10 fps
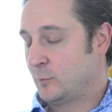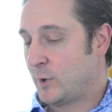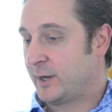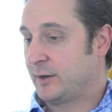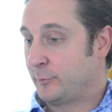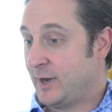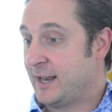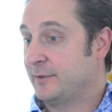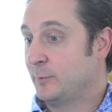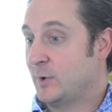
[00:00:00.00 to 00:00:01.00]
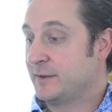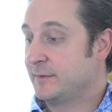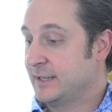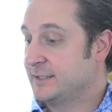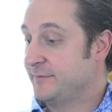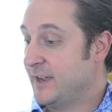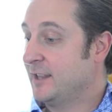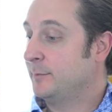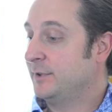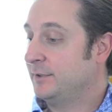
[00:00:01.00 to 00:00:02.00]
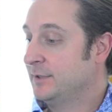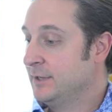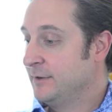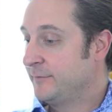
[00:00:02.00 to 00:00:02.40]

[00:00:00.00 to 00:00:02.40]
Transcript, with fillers: working around what is available